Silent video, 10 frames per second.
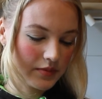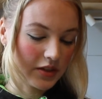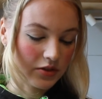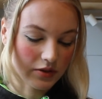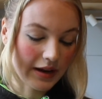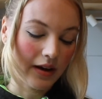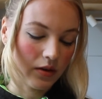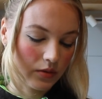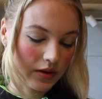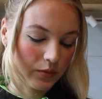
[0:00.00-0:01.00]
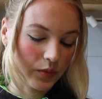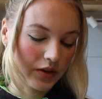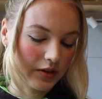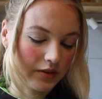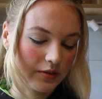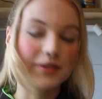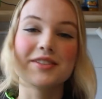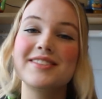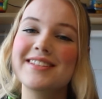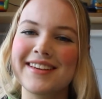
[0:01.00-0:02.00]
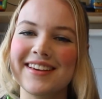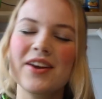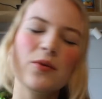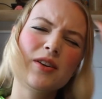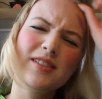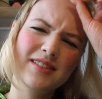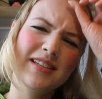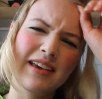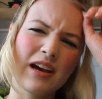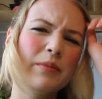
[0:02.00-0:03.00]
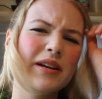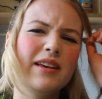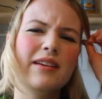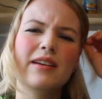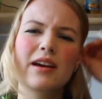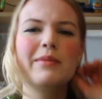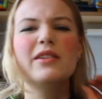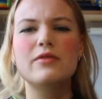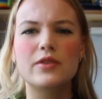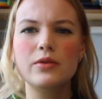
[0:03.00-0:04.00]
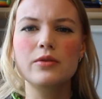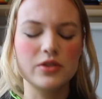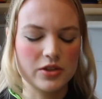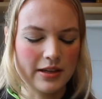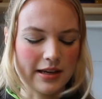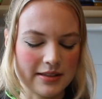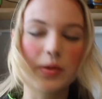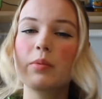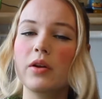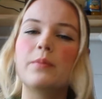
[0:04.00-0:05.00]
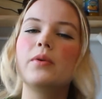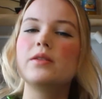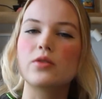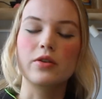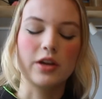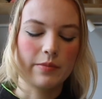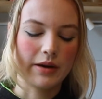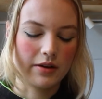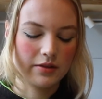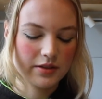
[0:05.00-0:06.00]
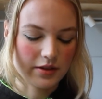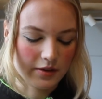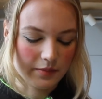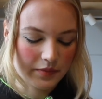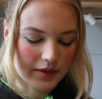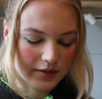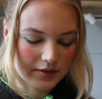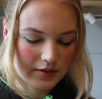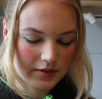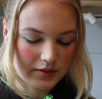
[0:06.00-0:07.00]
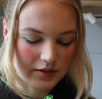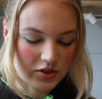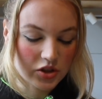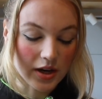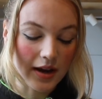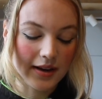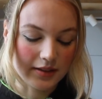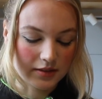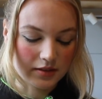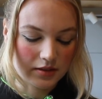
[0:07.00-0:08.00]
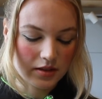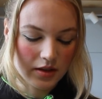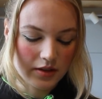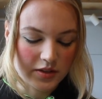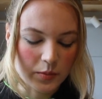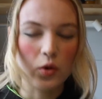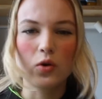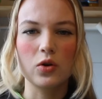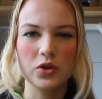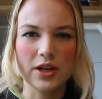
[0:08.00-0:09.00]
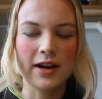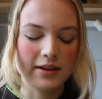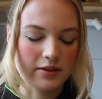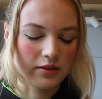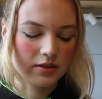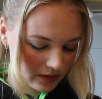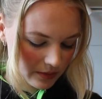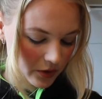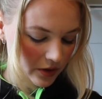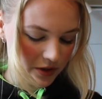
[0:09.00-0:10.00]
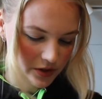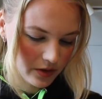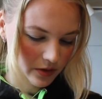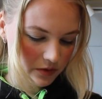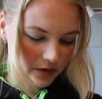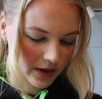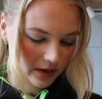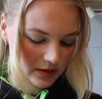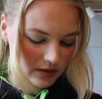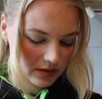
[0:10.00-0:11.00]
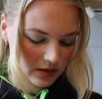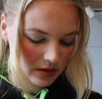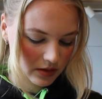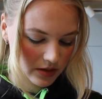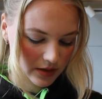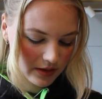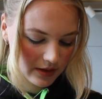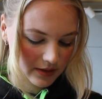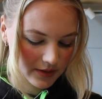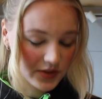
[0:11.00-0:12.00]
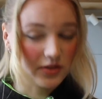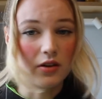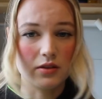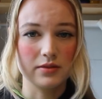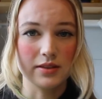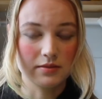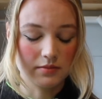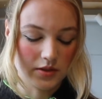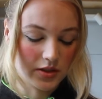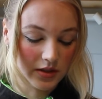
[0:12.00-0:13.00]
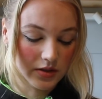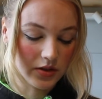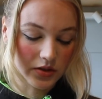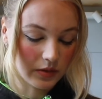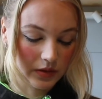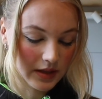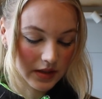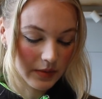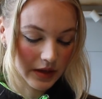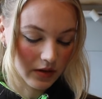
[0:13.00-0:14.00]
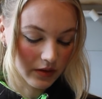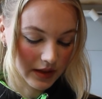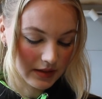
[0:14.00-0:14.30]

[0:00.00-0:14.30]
TikTok now, and we're gonna see how many views she gets. People have been talking about this child, this poor child. I'm not gonna show her face. She doesn't need to be on the